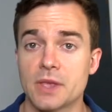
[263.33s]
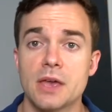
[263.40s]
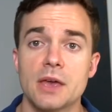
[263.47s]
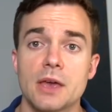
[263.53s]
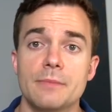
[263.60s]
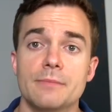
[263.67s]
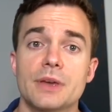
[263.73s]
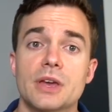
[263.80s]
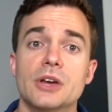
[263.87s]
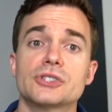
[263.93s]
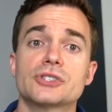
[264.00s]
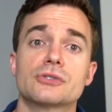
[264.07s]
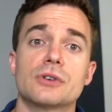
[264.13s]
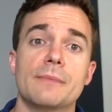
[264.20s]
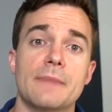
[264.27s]
Because
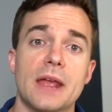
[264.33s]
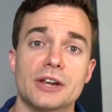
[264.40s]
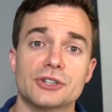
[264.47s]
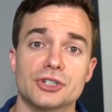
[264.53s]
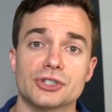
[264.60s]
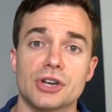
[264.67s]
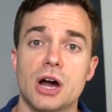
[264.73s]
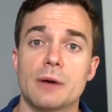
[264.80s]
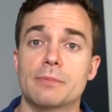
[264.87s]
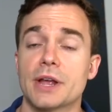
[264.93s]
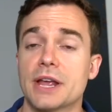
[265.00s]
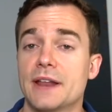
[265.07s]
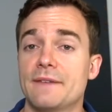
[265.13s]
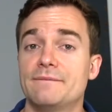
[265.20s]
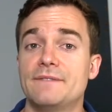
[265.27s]
Scrum Managers operate
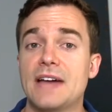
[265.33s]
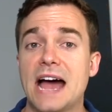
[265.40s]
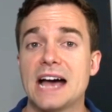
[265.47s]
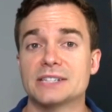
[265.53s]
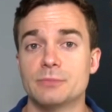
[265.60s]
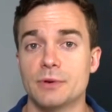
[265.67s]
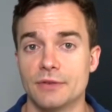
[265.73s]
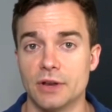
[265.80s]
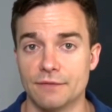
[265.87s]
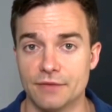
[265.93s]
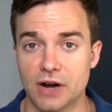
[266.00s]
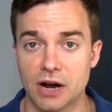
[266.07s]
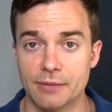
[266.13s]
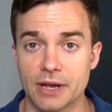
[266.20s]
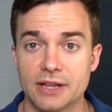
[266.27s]
in a fast-moving
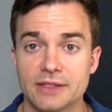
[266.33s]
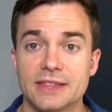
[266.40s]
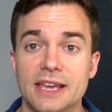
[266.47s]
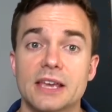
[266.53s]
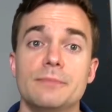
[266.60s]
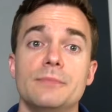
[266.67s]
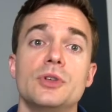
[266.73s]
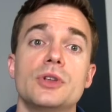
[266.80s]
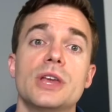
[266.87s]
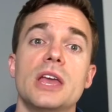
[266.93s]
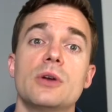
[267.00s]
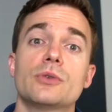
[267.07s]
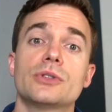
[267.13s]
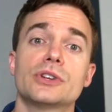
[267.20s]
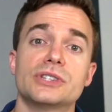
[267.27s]
environment, they communicate
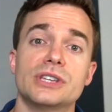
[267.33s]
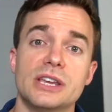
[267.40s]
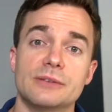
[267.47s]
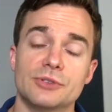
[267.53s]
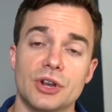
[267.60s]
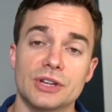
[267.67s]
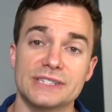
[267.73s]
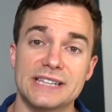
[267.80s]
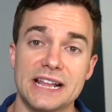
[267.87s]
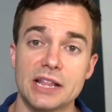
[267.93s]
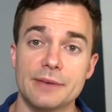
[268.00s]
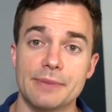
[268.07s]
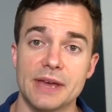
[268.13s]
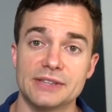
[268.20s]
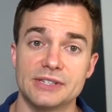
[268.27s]
with their teams on a daily
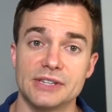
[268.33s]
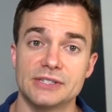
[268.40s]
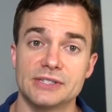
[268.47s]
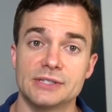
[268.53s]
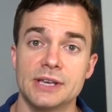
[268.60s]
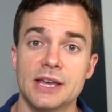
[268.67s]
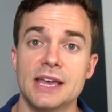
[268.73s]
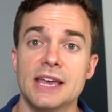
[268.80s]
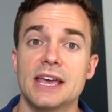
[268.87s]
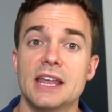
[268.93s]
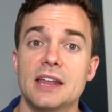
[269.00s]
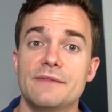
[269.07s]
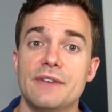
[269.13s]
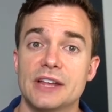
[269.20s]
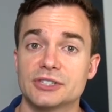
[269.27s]
basis in
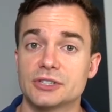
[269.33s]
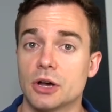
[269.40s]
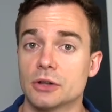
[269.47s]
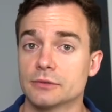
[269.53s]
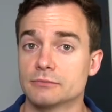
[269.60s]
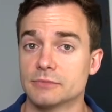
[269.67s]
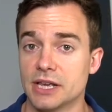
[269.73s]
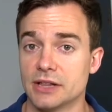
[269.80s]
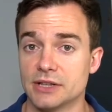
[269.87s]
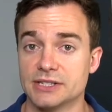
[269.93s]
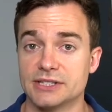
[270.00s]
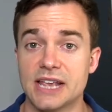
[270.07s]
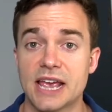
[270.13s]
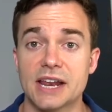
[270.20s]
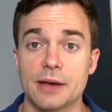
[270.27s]
events called daily
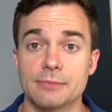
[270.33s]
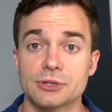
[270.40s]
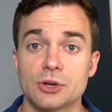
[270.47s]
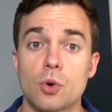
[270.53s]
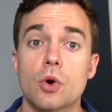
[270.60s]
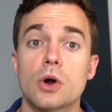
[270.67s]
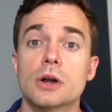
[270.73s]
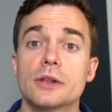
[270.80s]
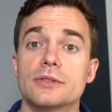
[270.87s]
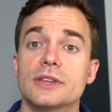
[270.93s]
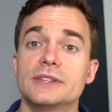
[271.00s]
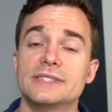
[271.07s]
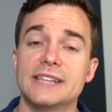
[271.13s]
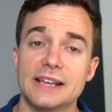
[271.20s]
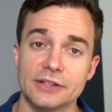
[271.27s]
stand-ups or the
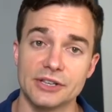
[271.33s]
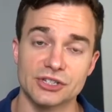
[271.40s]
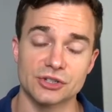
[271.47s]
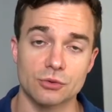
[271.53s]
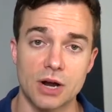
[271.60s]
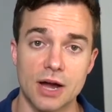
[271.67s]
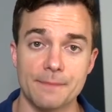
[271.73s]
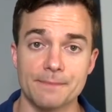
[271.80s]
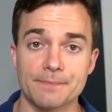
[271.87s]
daily Scrum.